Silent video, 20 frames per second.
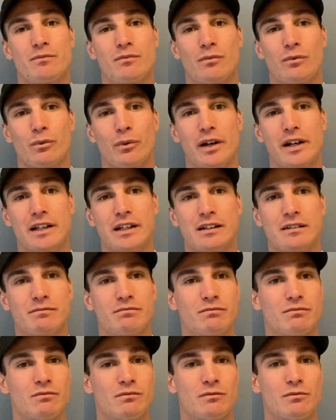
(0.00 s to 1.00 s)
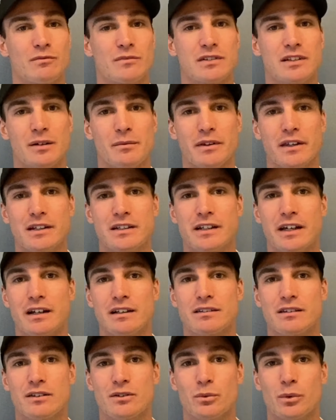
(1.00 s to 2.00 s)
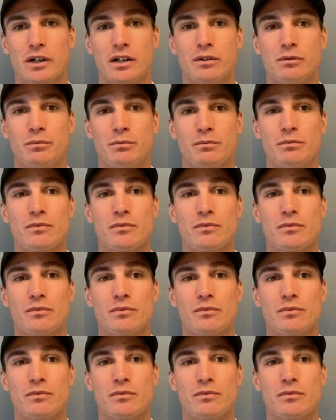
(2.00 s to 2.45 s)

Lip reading: reading some of the text as well.